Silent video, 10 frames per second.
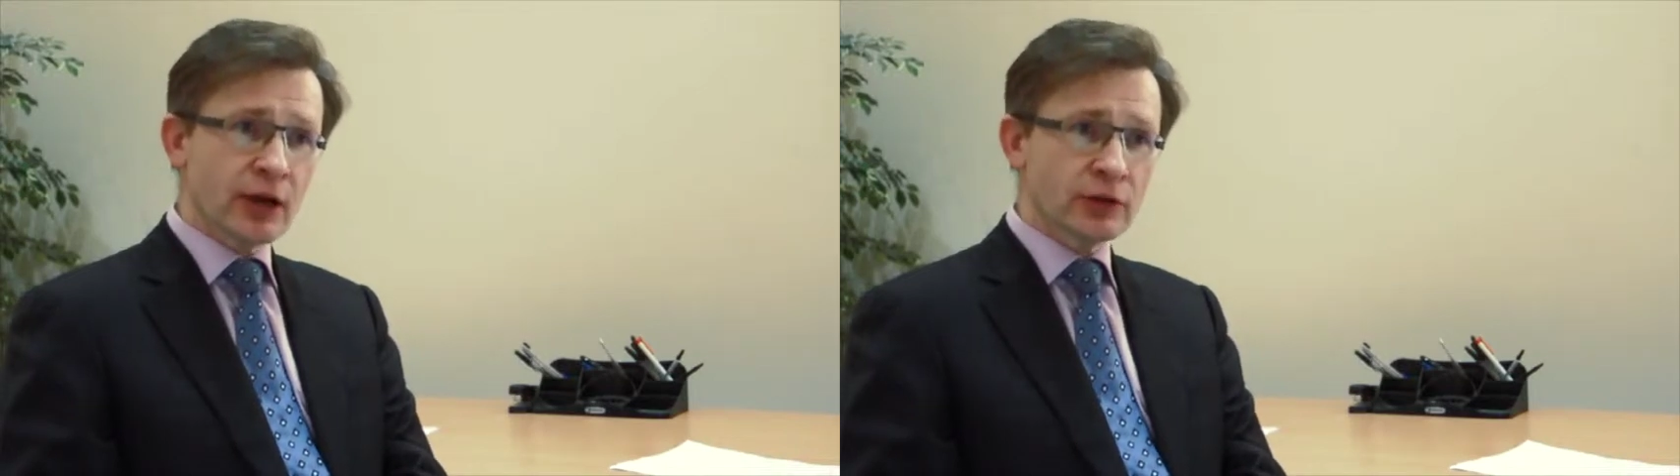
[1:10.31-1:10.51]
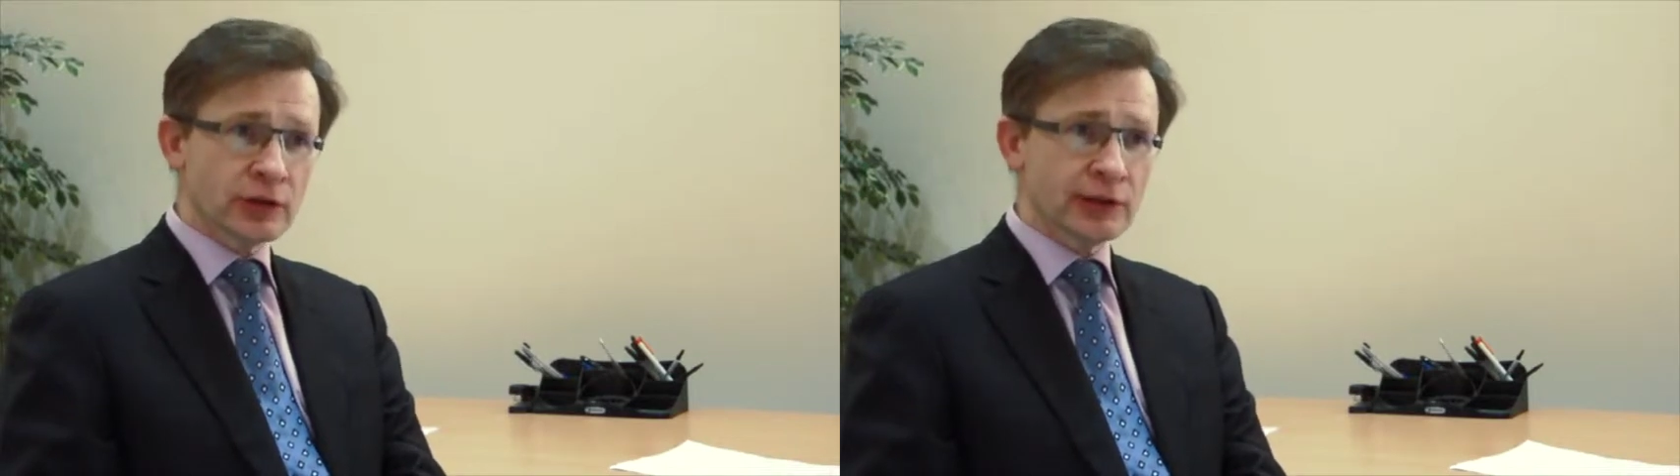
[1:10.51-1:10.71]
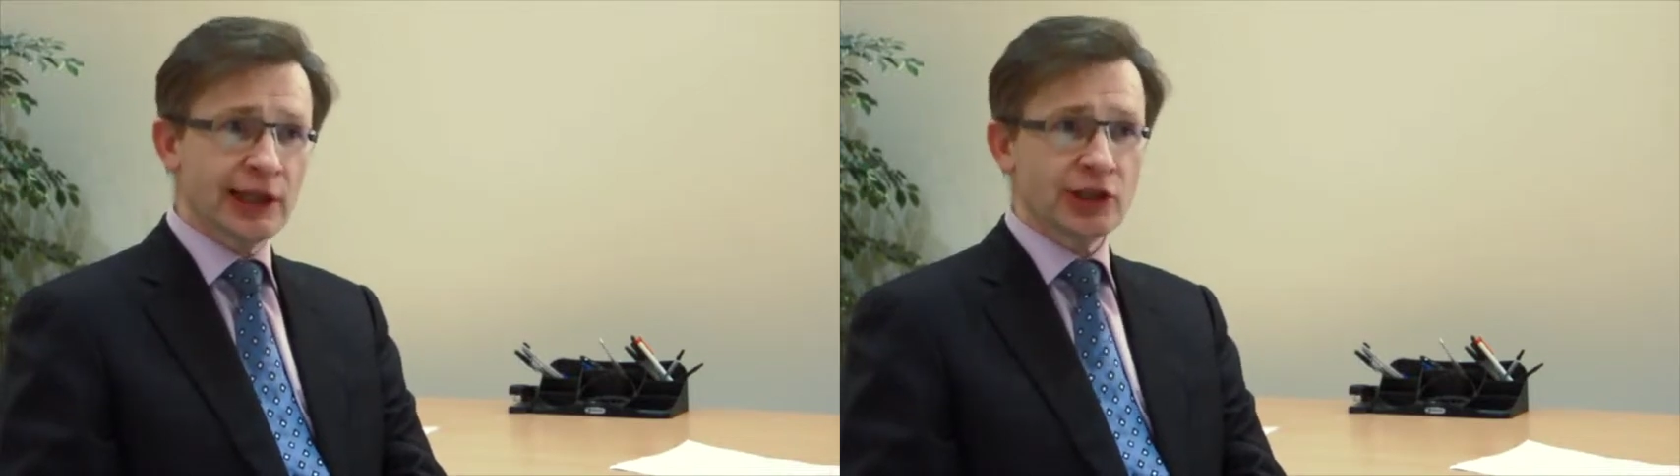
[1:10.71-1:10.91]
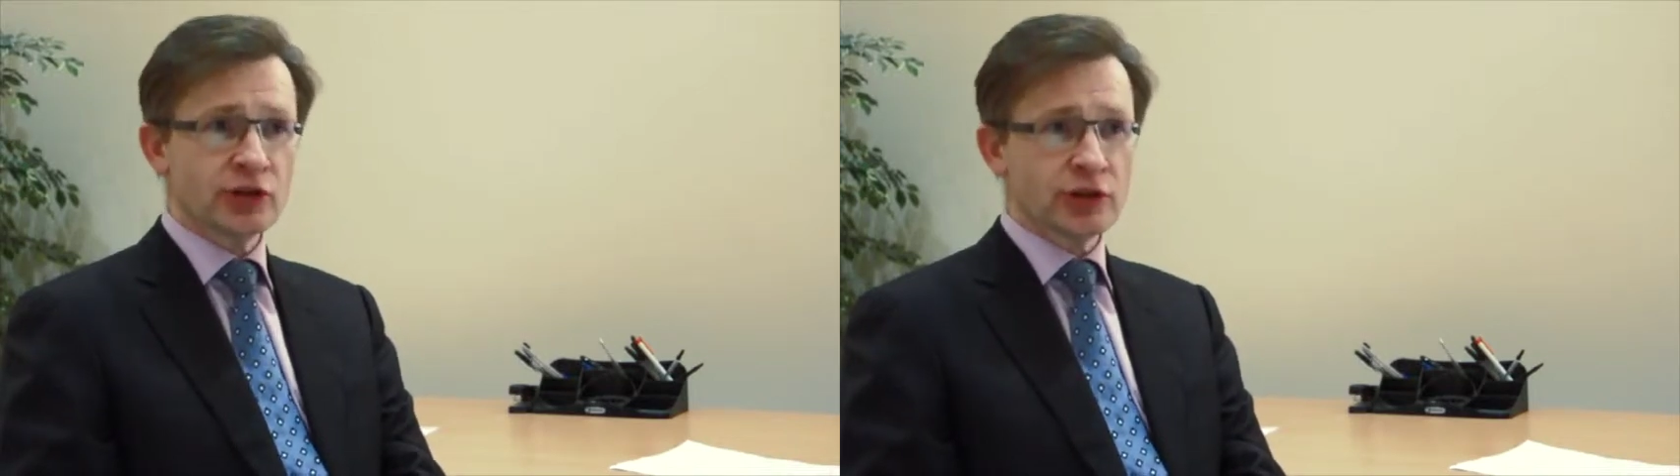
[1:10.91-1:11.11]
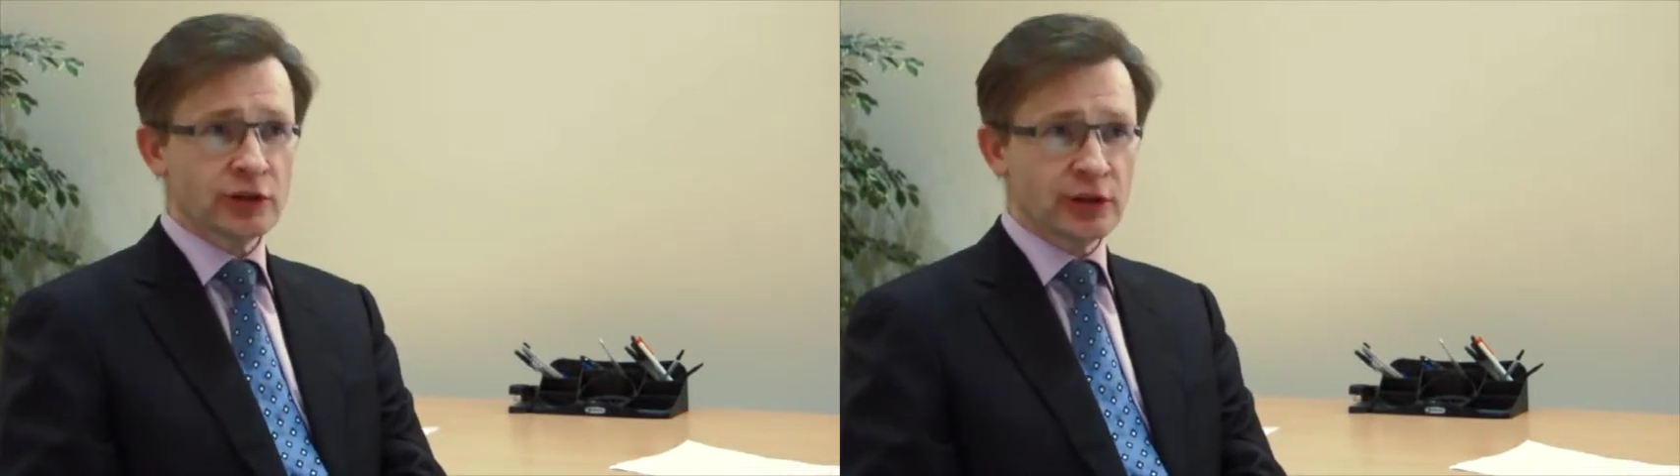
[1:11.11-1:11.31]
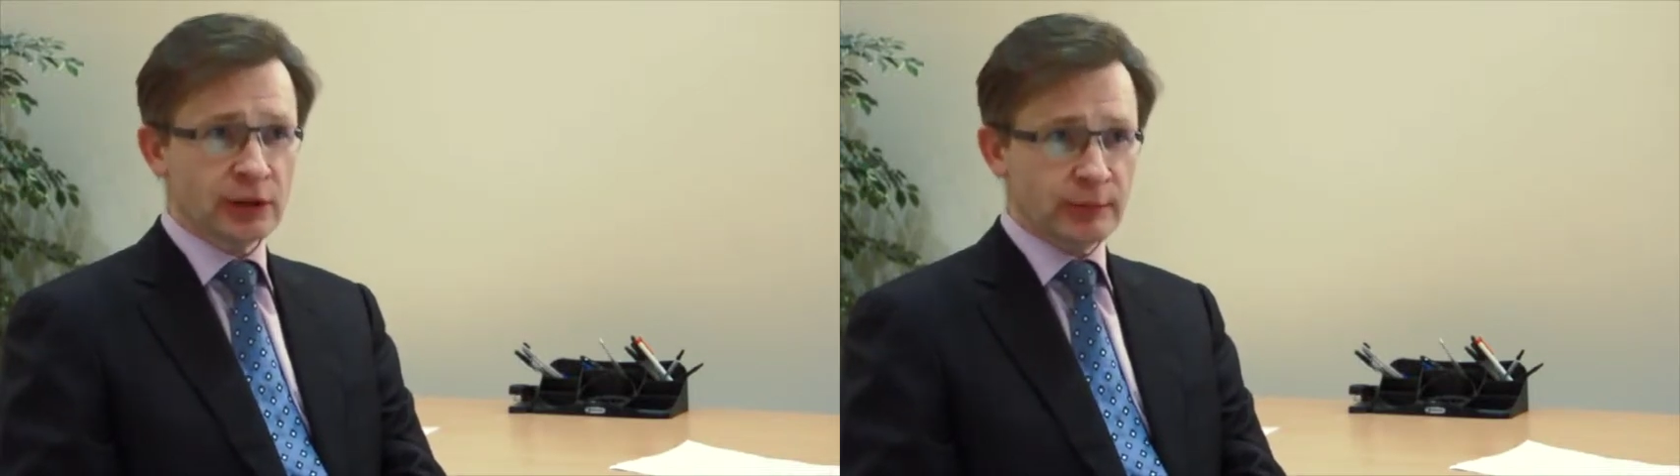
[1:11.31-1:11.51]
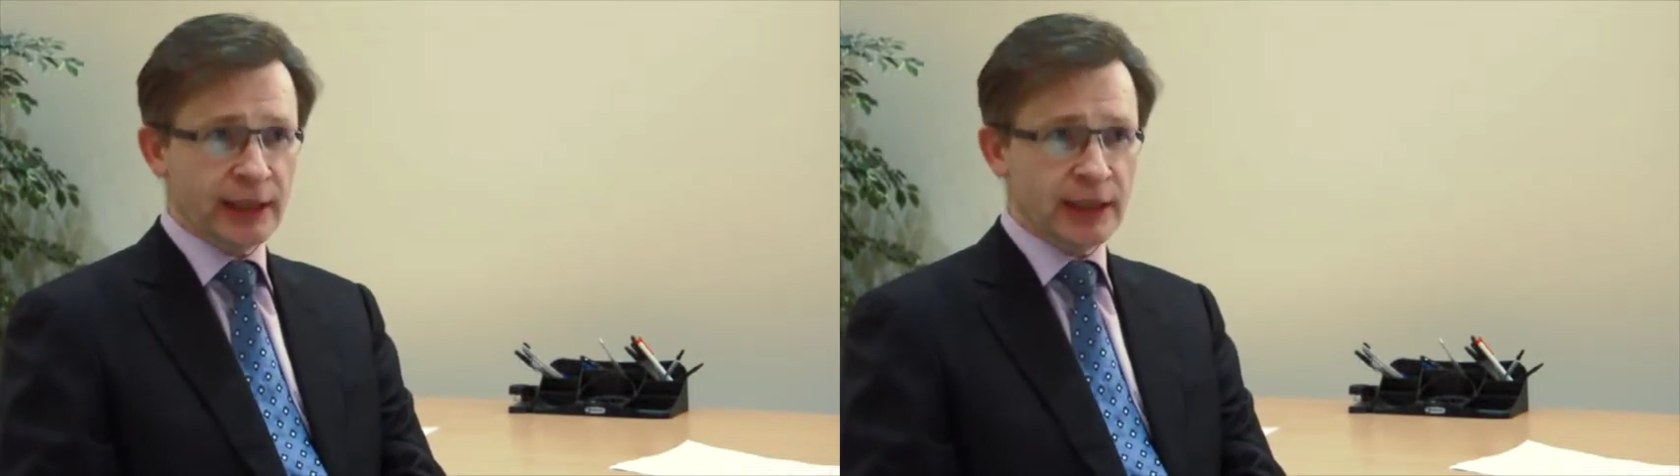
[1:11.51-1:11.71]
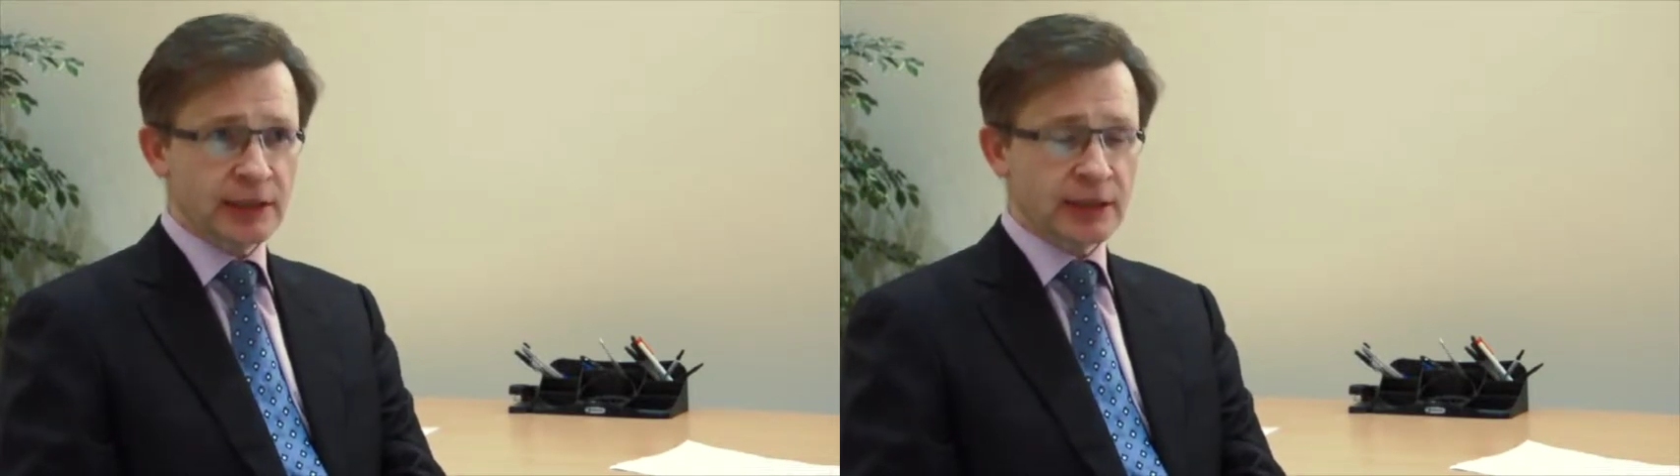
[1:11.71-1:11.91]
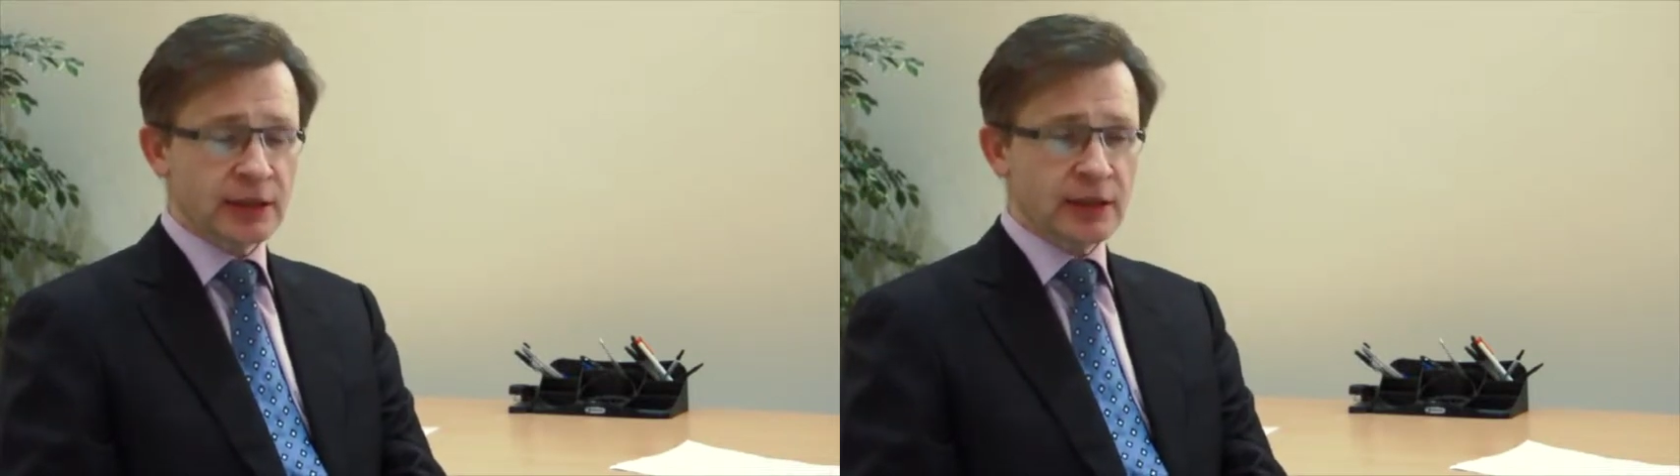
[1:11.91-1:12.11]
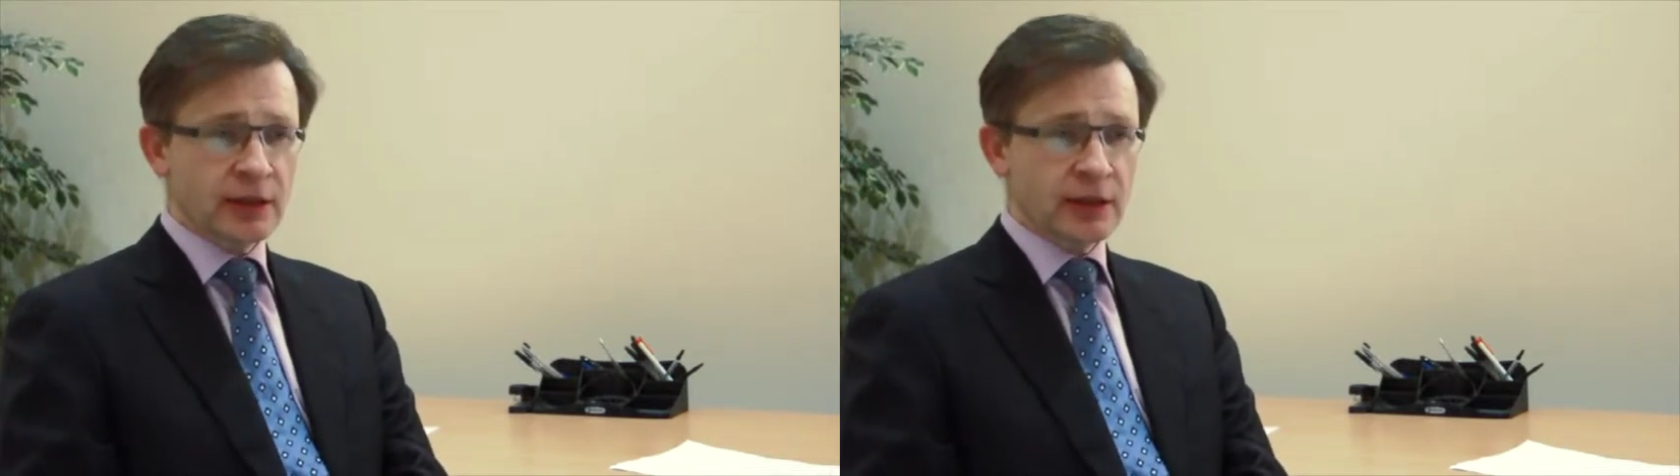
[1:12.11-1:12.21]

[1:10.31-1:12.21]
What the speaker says: consultation should take place,